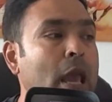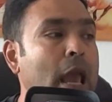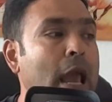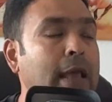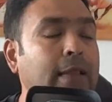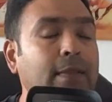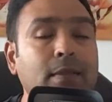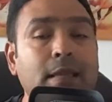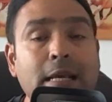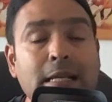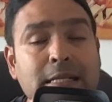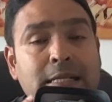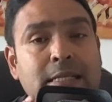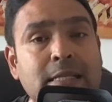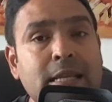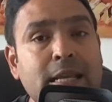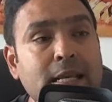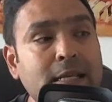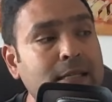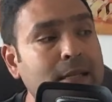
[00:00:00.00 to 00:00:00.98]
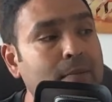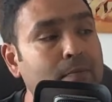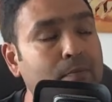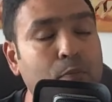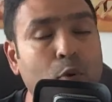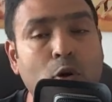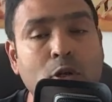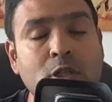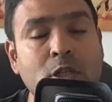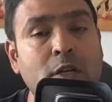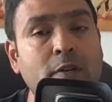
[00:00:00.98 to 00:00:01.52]
and then seeing some
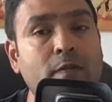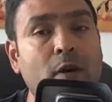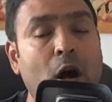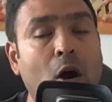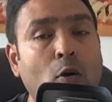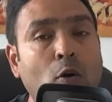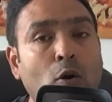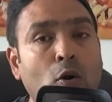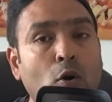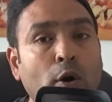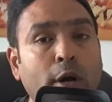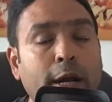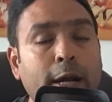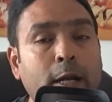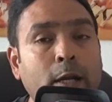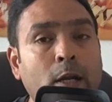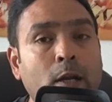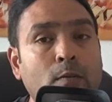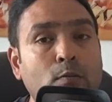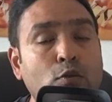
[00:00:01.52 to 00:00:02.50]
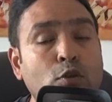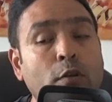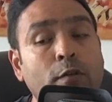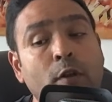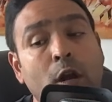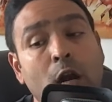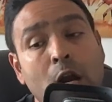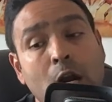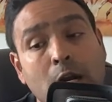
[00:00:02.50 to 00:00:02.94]
positive outlook in terms of